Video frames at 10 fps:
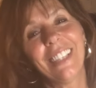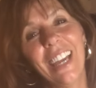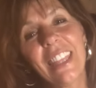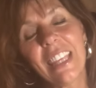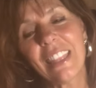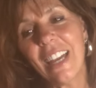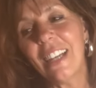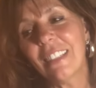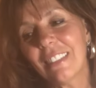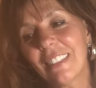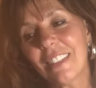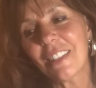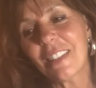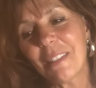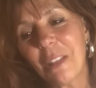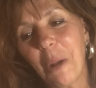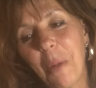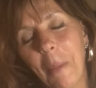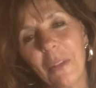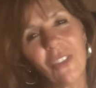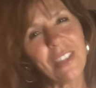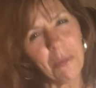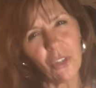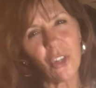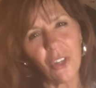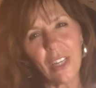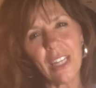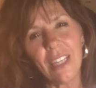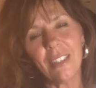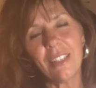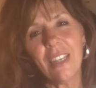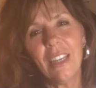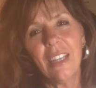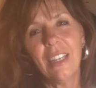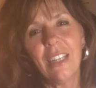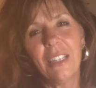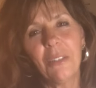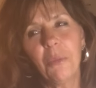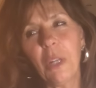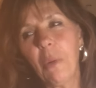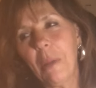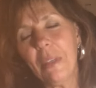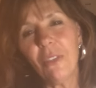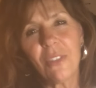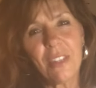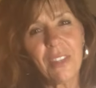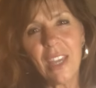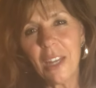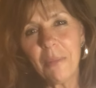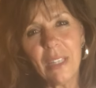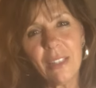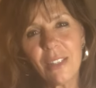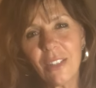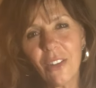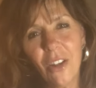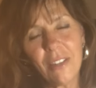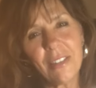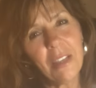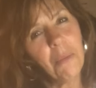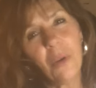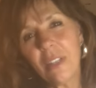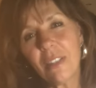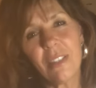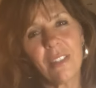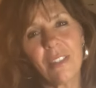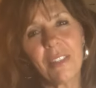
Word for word: I think that is, you know, probably just immaturity and we don't want to be used to the enemy to cause someone to